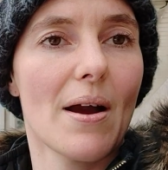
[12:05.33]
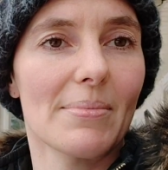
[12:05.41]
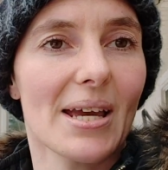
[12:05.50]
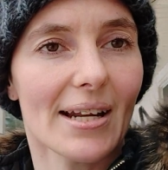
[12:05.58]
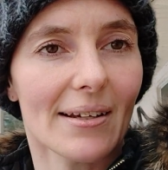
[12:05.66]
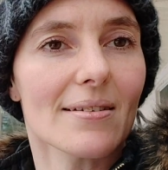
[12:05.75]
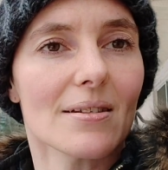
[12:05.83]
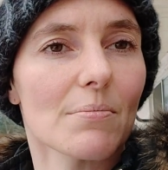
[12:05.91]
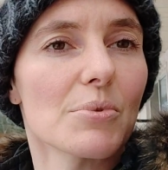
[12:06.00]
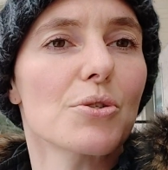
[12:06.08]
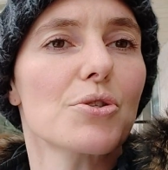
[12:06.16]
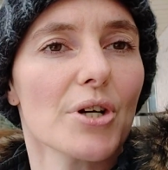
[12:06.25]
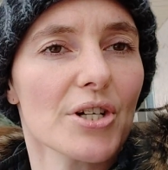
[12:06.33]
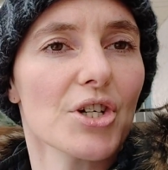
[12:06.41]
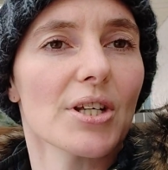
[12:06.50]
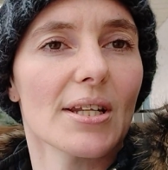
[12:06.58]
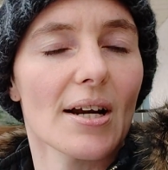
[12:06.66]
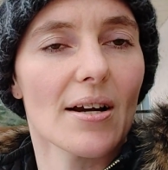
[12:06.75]
I'm getting some
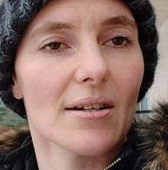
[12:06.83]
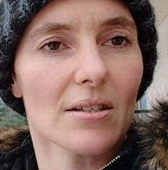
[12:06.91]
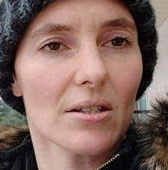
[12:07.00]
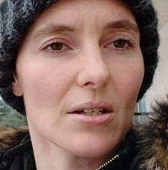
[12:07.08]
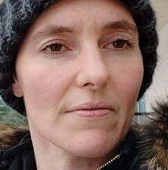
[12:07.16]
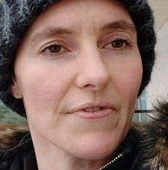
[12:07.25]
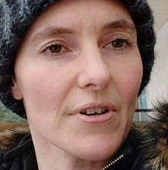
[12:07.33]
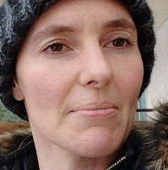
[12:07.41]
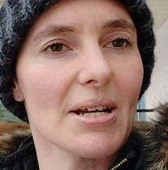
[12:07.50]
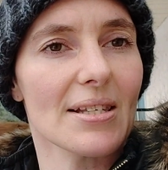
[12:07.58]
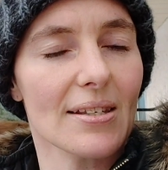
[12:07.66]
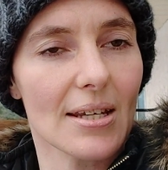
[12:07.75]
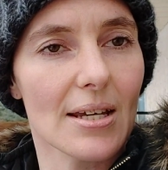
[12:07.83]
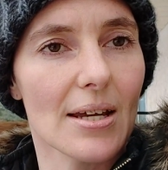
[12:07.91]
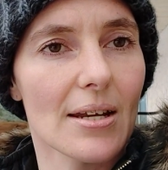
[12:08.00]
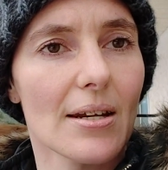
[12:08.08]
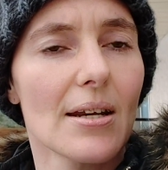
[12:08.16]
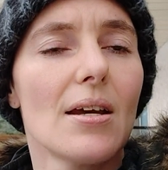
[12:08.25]
nutrition there. It's good for my
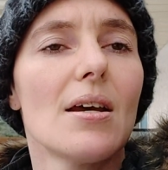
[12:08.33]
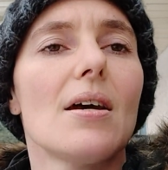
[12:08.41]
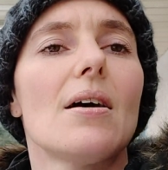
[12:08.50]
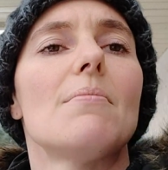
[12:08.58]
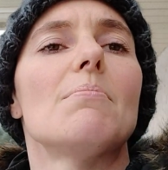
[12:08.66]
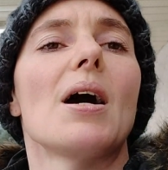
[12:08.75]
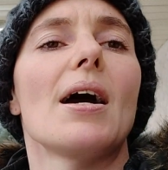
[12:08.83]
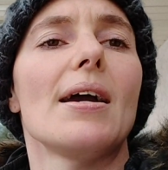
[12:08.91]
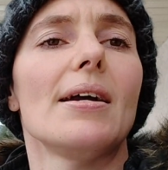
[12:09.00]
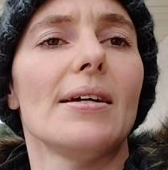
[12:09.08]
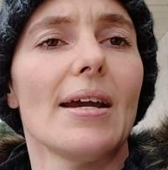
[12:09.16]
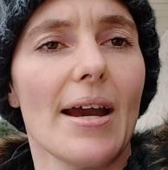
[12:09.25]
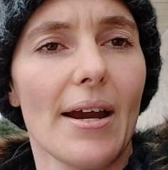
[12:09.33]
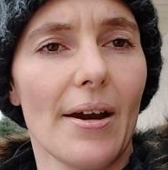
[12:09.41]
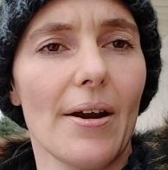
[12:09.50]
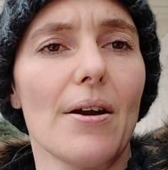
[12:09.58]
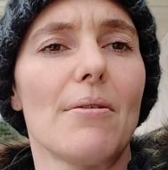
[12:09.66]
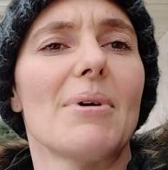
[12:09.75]
skin, my
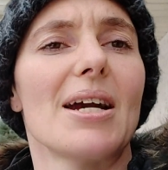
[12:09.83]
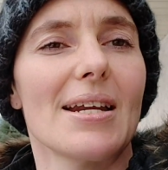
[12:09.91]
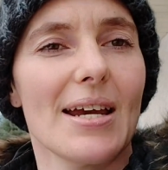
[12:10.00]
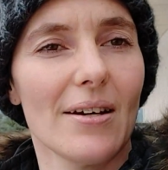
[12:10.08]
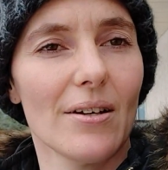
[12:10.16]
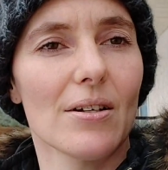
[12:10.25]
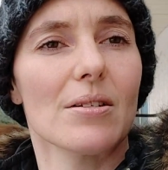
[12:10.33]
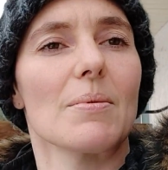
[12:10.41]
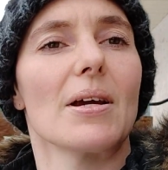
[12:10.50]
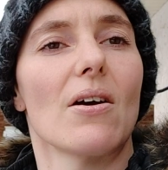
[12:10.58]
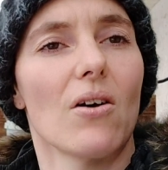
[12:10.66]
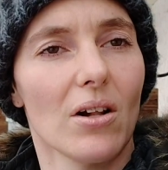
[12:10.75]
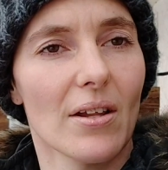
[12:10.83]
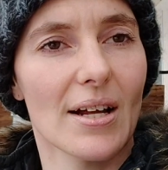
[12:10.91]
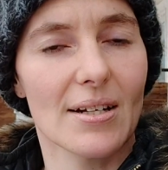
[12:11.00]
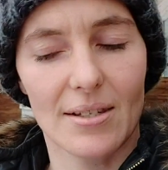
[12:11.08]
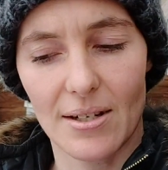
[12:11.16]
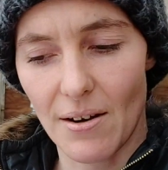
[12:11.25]
hair, my nails, all of
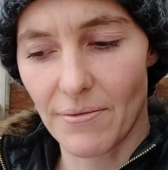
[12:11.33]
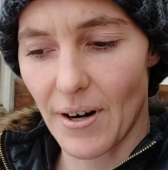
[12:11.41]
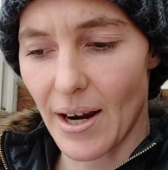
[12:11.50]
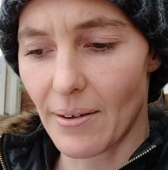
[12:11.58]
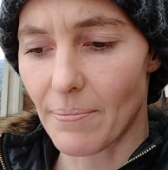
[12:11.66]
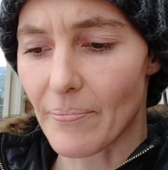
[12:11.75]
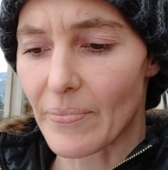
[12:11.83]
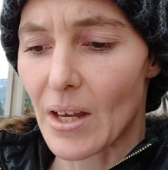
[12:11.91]
that stuff, right?